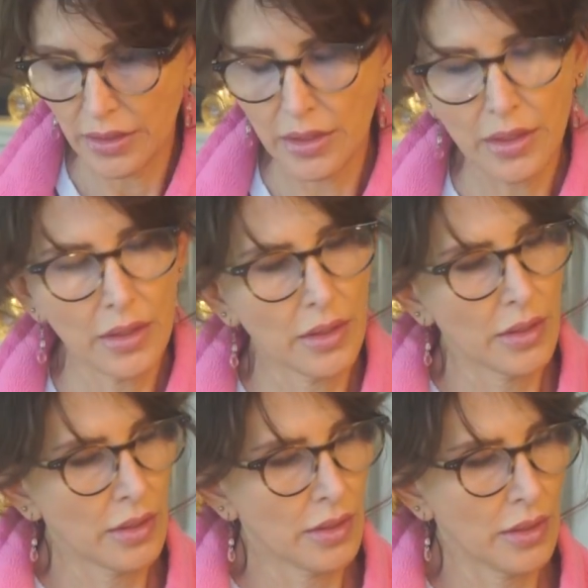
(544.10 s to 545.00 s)

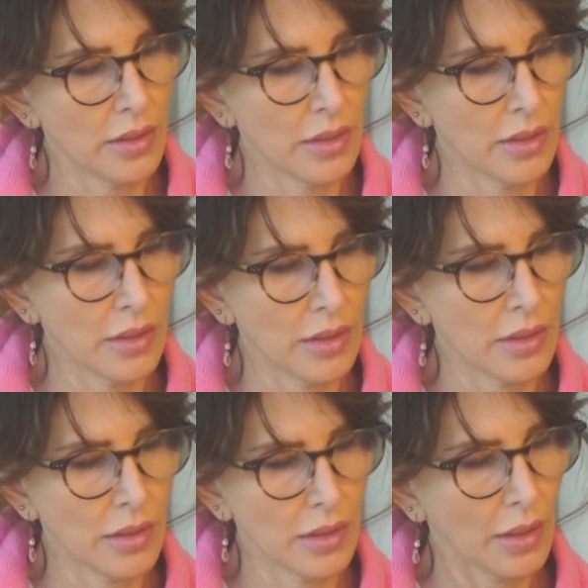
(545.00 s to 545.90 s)
Nobody speaks.